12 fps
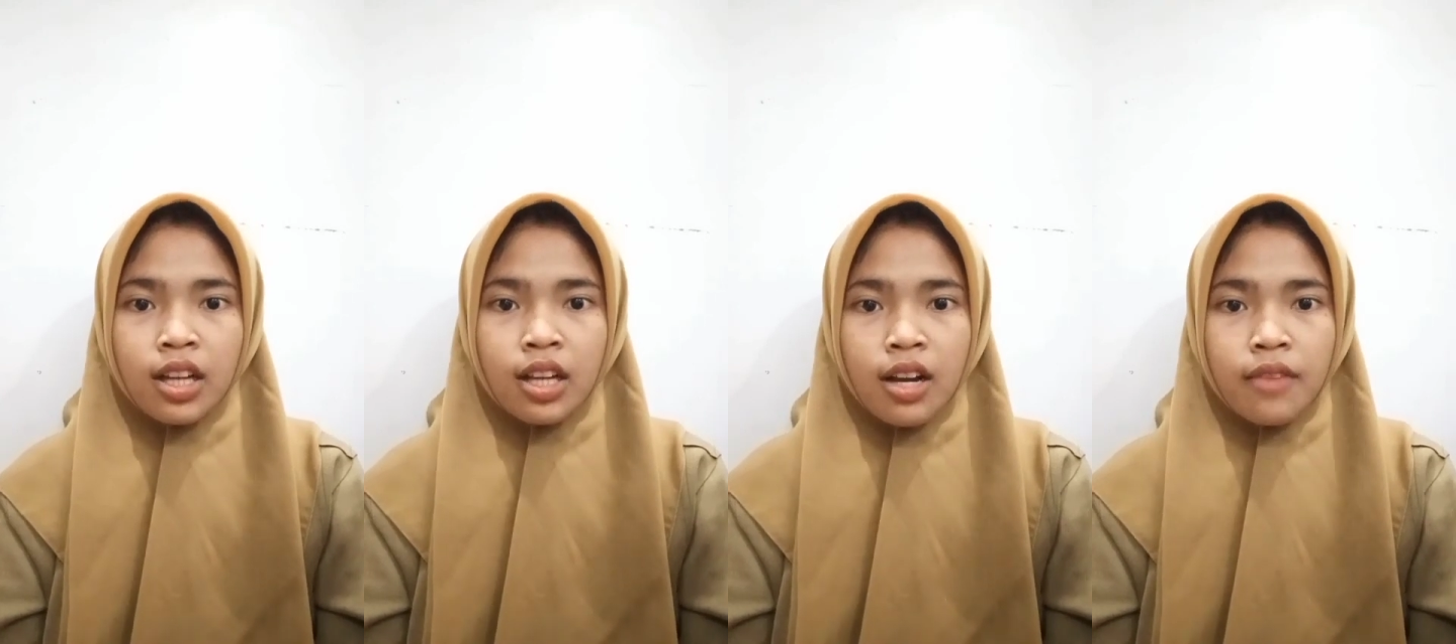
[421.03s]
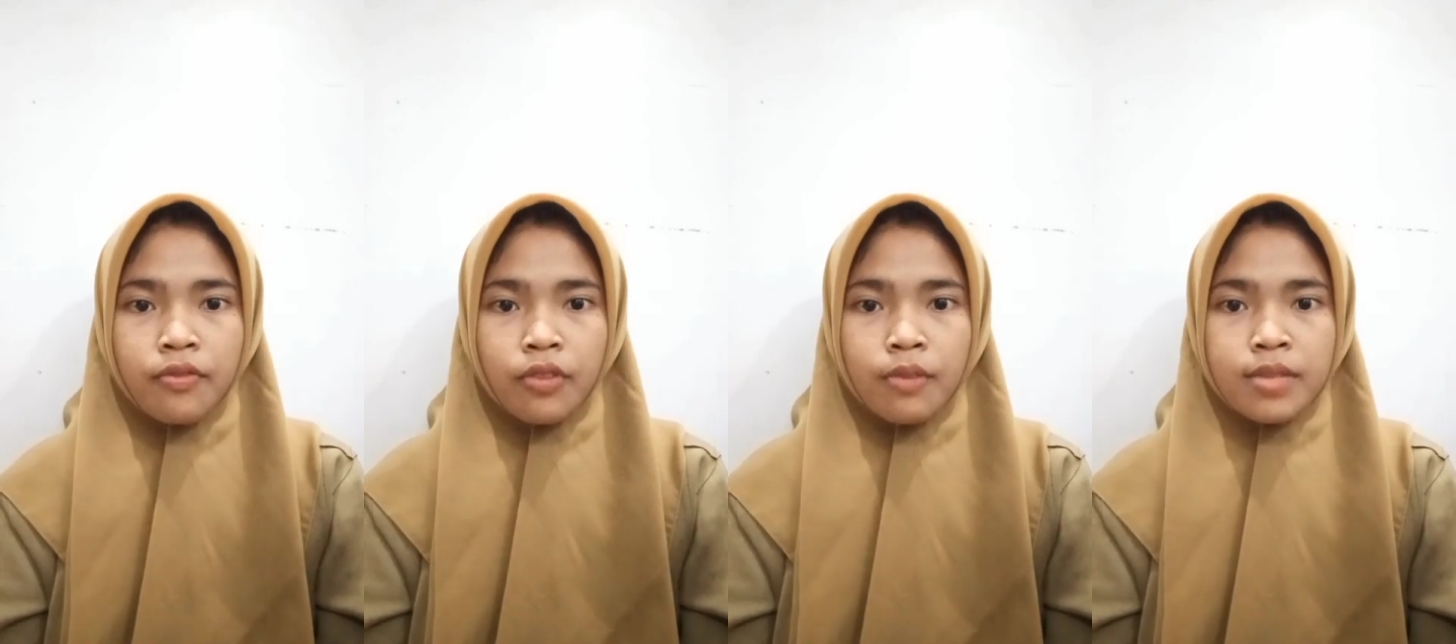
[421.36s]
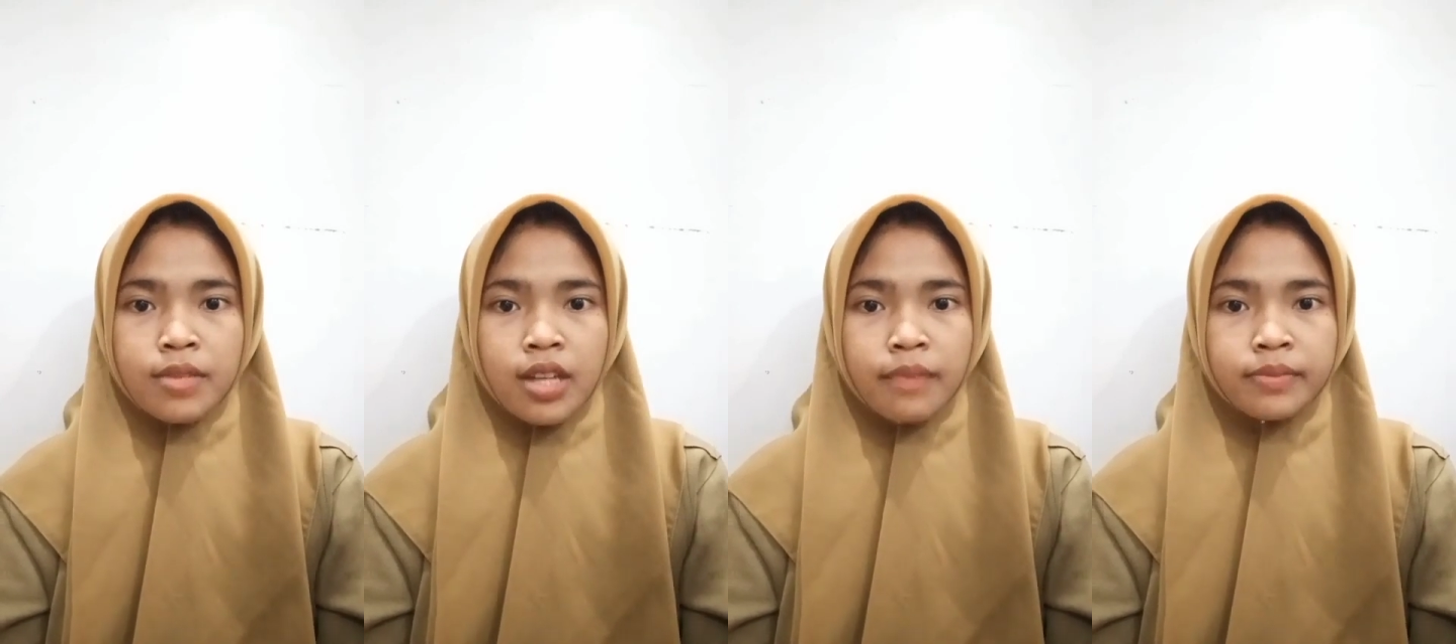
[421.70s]
come from
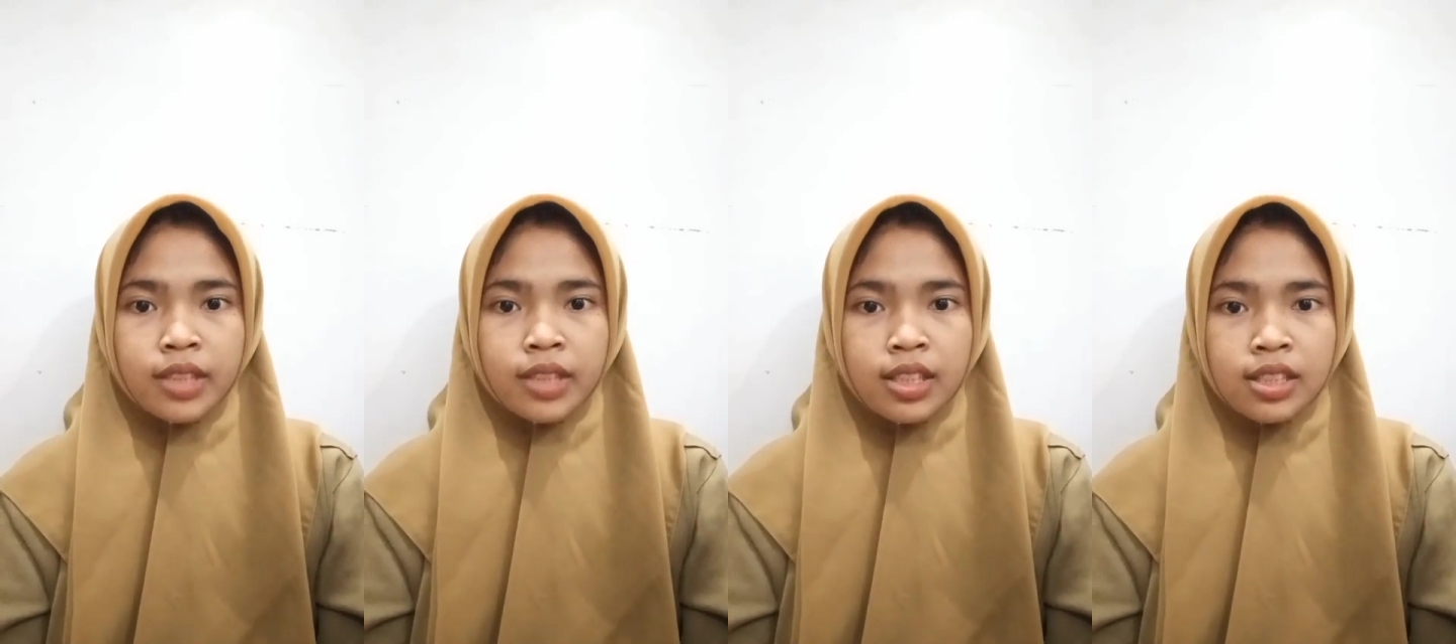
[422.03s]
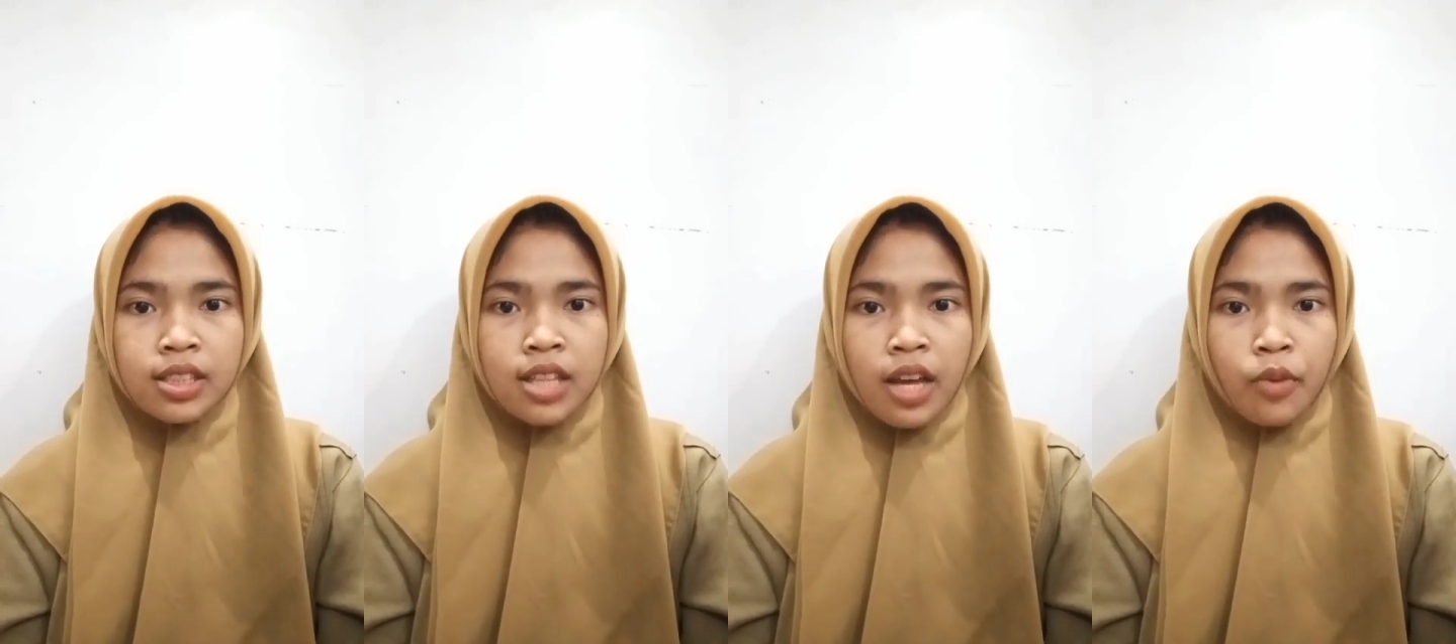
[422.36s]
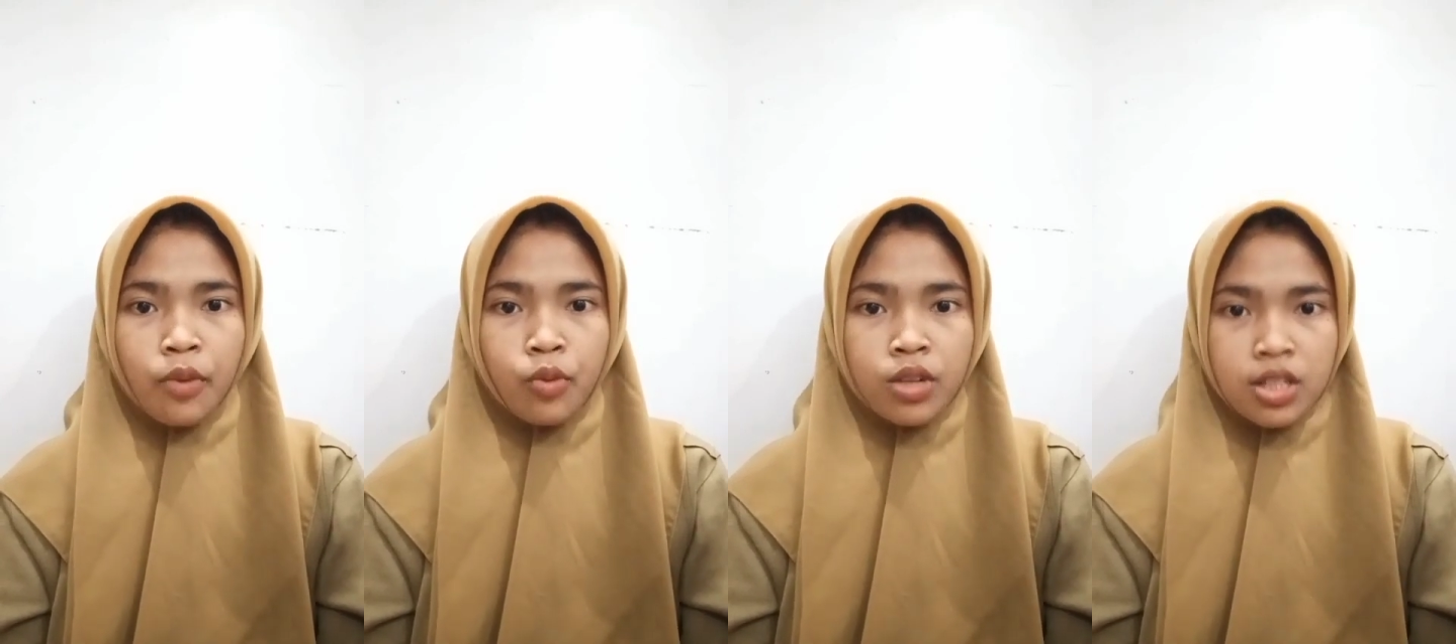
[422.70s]
something
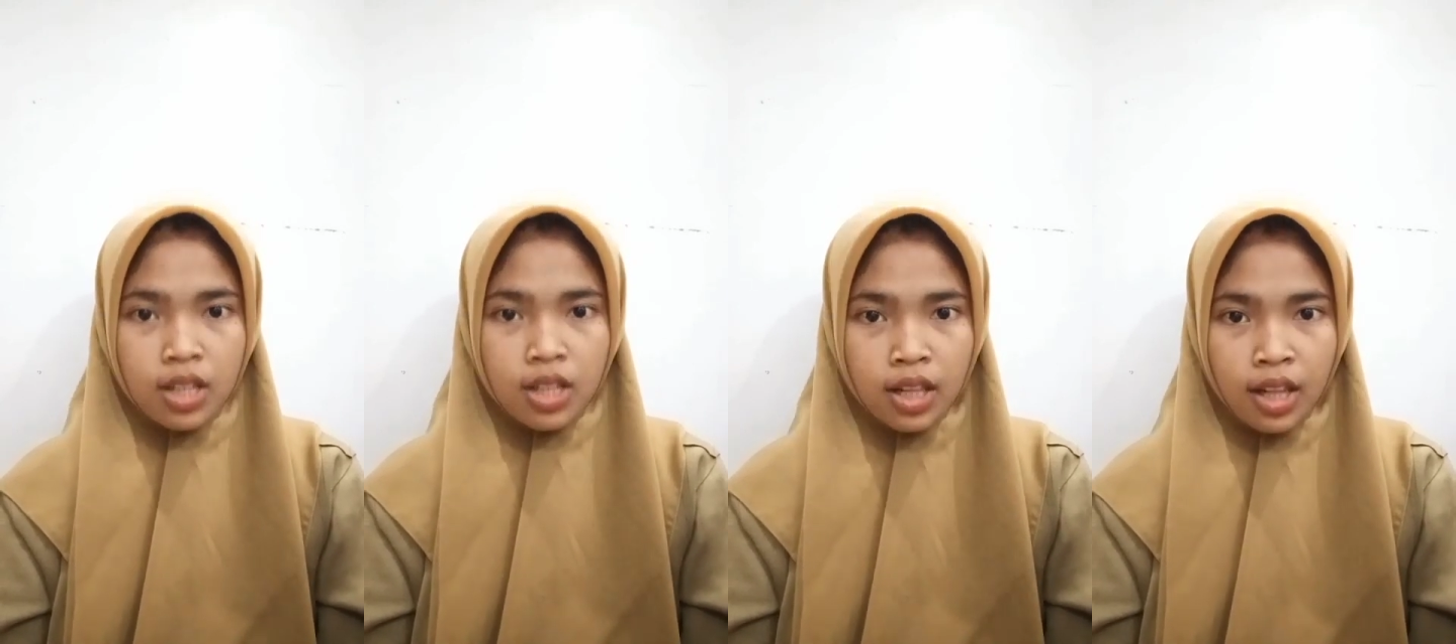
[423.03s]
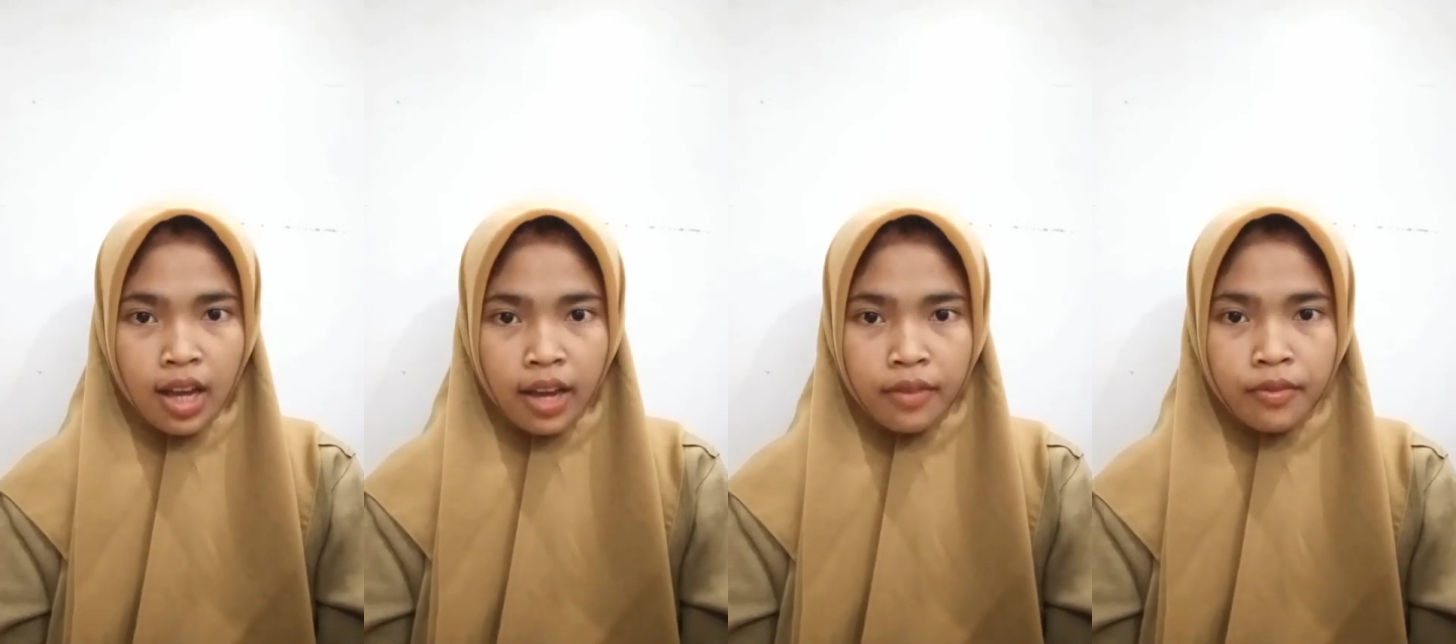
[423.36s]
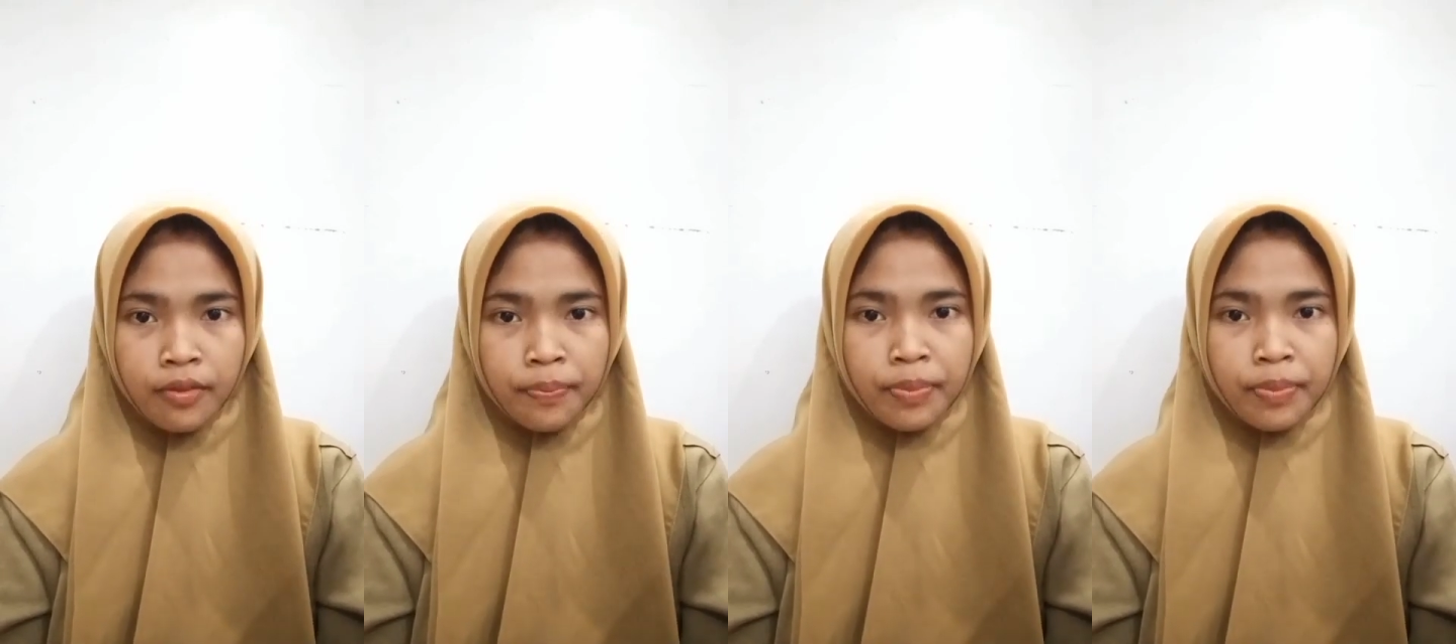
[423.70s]
that was alive.